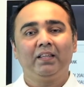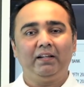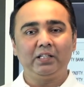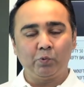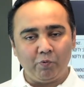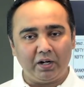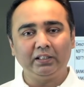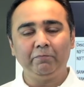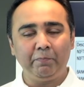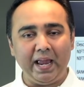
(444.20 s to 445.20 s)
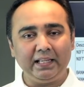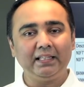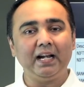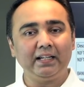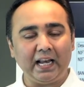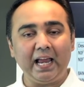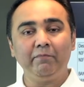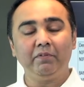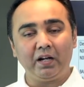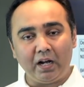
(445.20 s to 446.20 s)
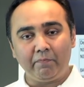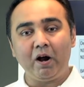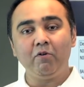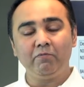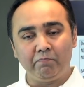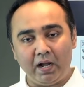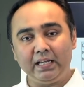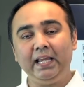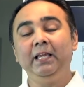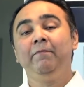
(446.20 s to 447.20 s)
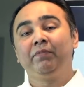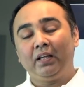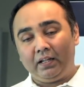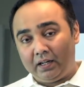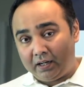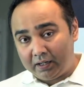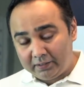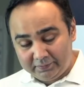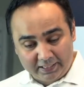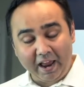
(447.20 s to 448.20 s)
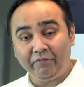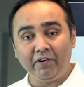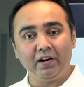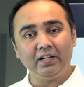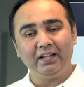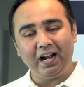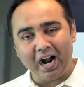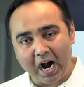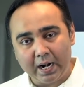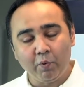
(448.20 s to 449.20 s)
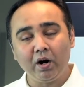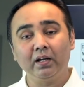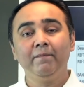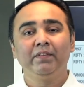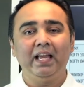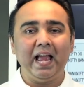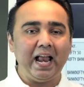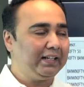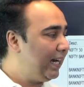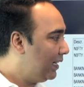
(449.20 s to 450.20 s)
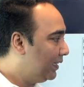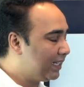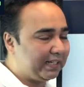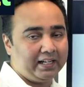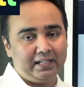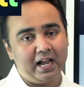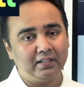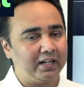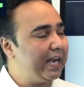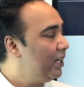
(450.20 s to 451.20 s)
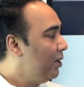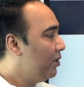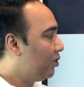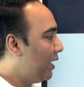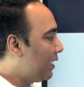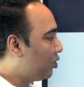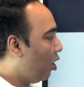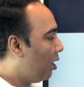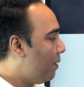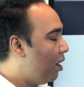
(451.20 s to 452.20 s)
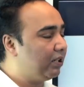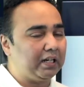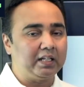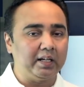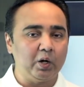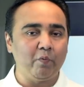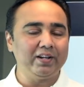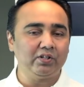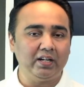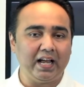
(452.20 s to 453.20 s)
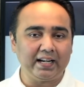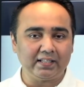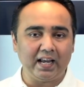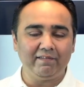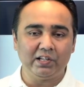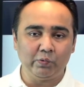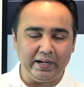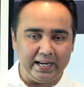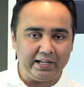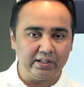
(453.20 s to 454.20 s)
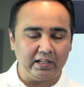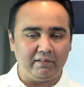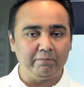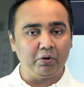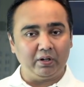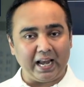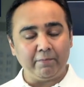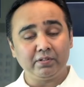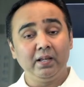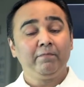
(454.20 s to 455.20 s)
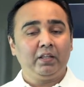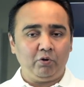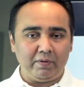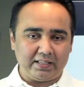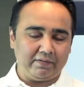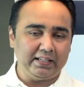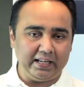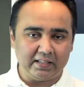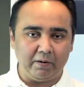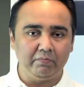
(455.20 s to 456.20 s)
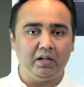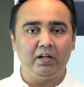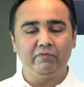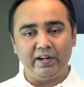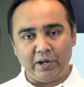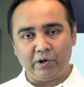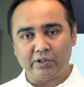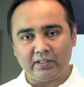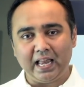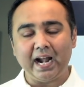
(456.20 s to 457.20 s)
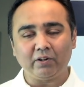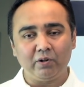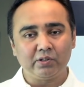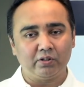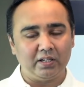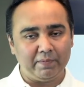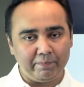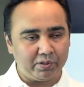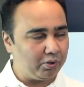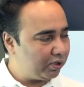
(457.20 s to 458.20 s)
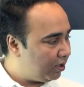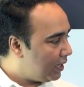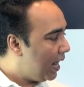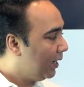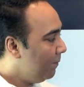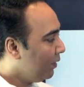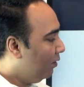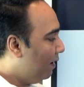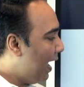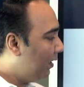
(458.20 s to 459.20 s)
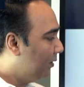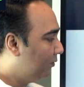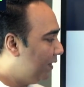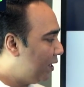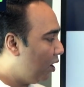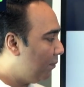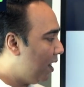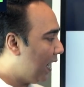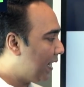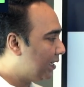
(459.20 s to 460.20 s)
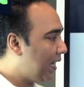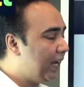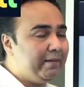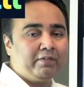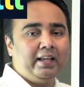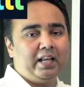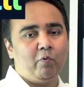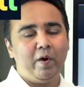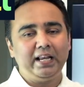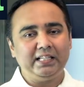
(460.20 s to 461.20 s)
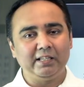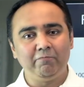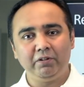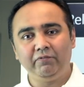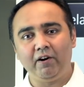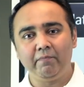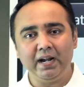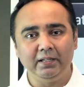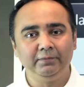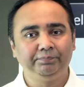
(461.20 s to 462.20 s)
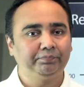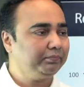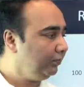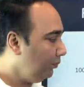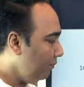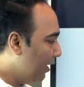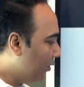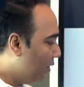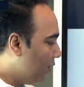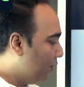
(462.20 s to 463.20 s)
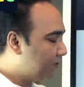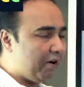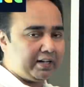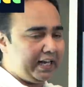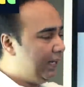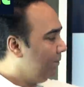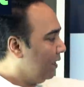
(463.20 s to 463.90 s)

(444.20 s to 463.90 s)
It's worth paying that time, amount, money, effort, hard work, and get the skill done, right? So let's talk about unconventional RSI, which we teach in our programs. You must have seen some videos on that, also some episodes on that, where we talk about RSI in a very simple format. You're going to use 40.